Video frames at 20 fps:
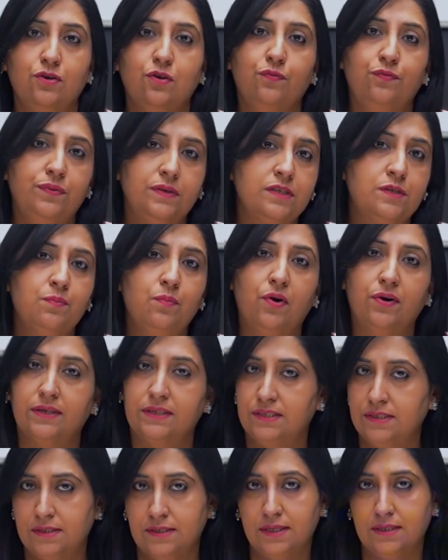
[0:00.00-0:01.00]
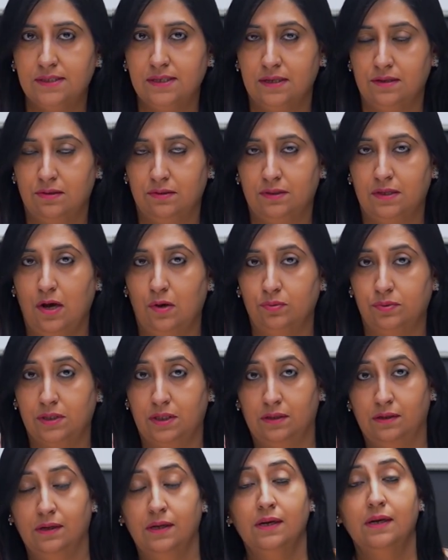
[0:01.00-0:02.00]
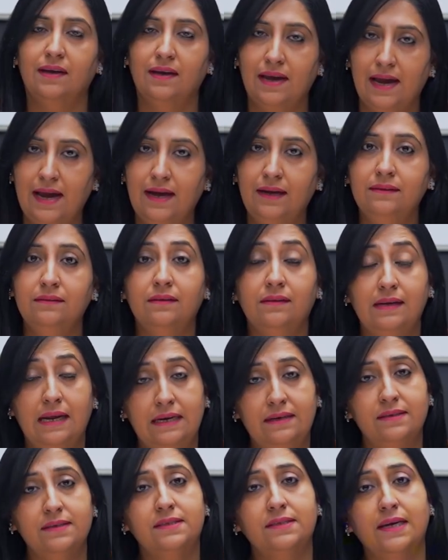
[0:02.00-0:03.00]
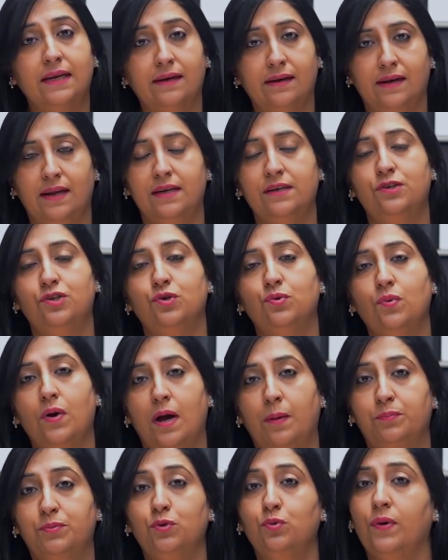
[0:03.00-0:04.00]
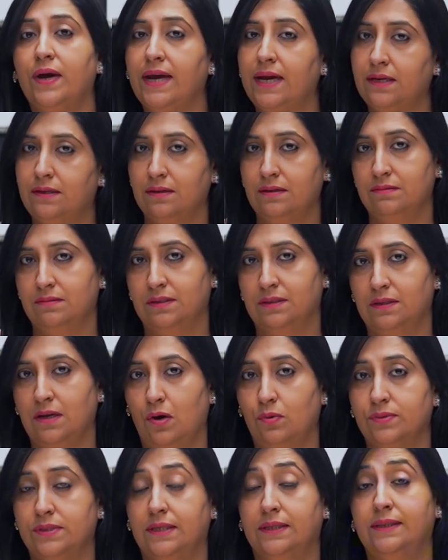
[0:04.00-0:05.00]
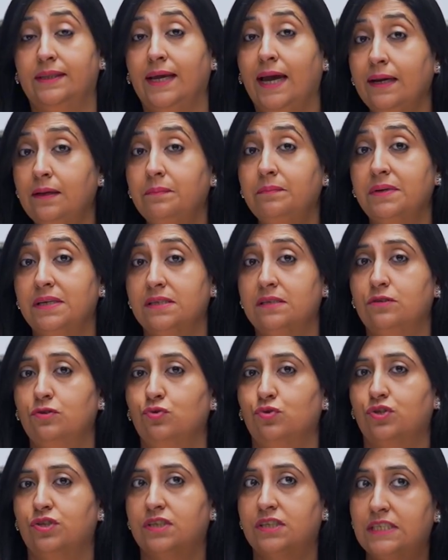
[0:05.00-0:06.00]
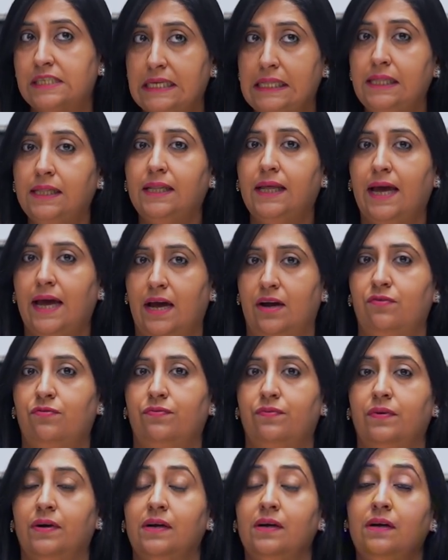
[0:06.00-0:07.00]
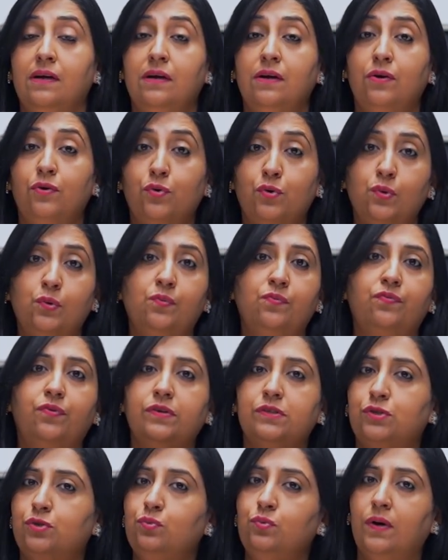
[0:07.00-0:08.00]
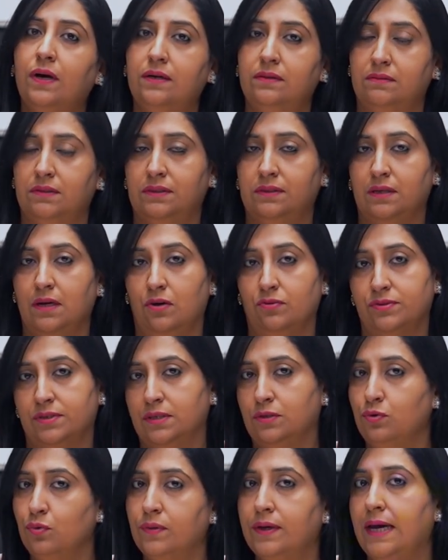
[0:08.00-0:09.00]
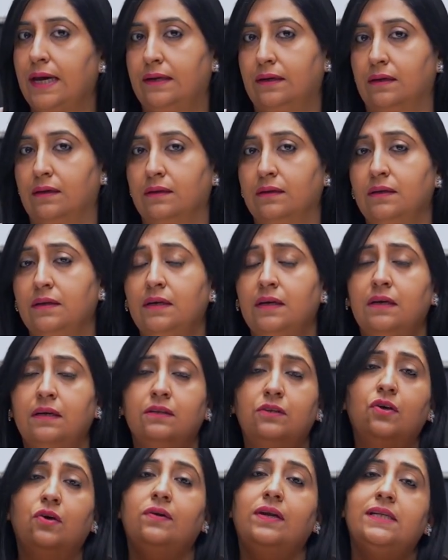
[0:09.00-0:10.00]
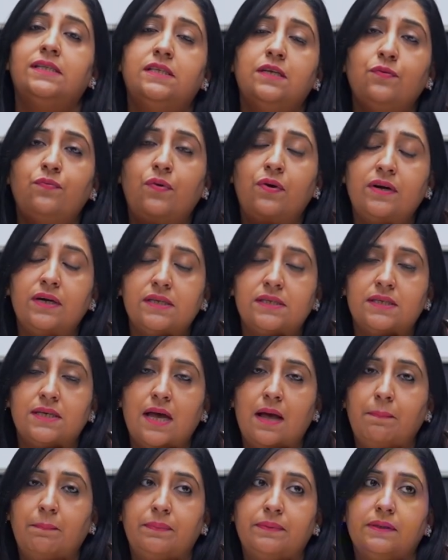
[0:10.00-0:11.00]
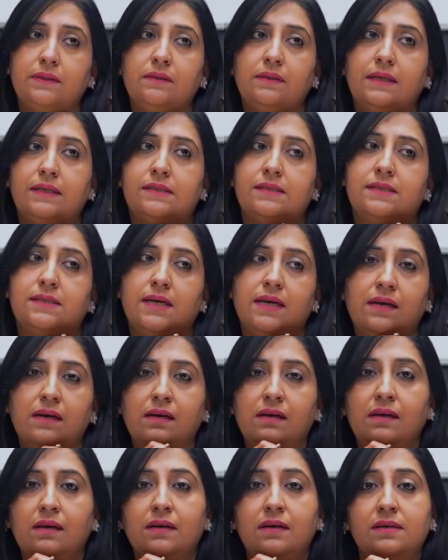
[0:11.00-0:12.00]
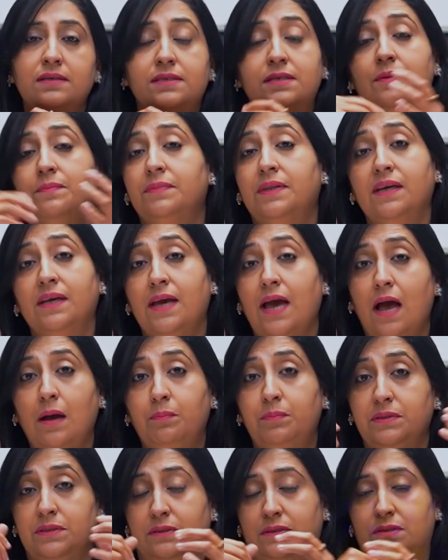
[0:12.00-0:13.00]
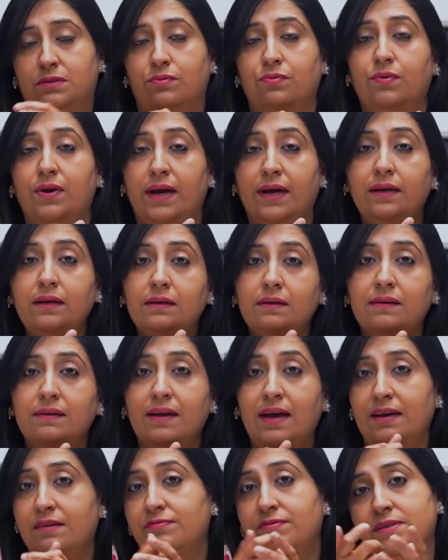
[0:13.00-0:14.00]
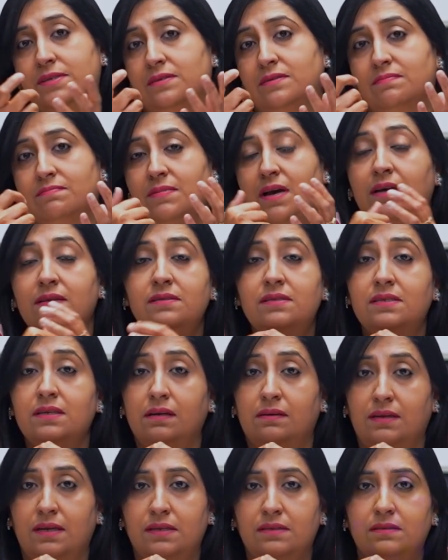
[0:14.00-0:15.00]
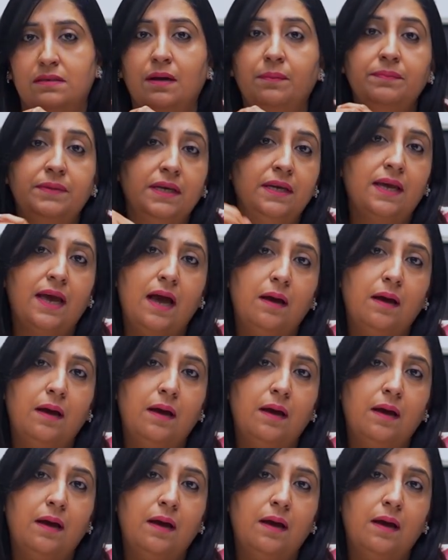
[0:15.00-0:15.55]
your first mortgage is 600,000 and the lenders can lend you up to 800,000. That means you still have room for 200,000 to get it. Now, let's say, for example, let's say something happens, right? Life is uncertain. Something